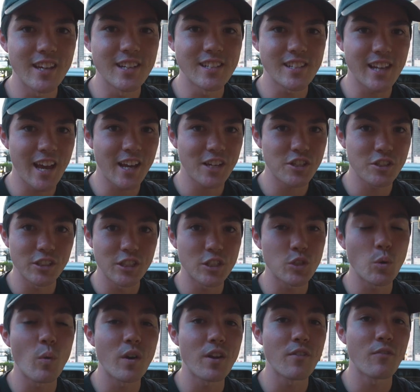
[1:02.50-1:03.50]
is actually
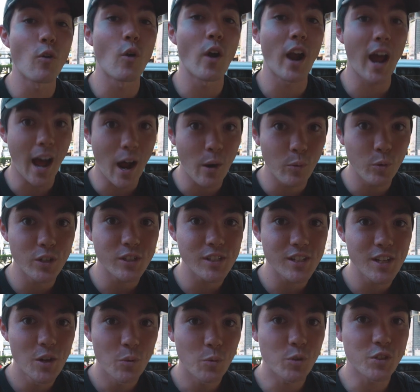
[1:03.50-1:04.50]
24 hours,
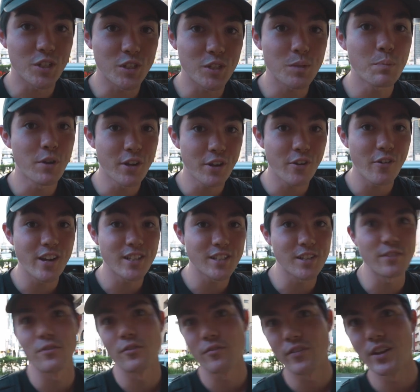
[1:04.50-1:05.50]
which is pretty crazy
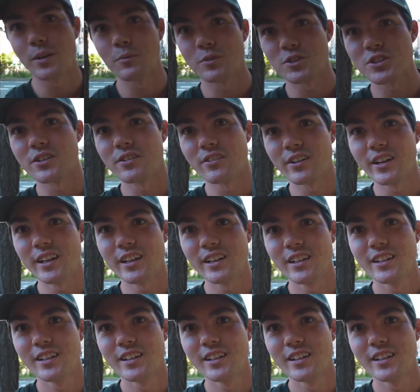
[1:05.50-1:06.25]
for vending machine, right?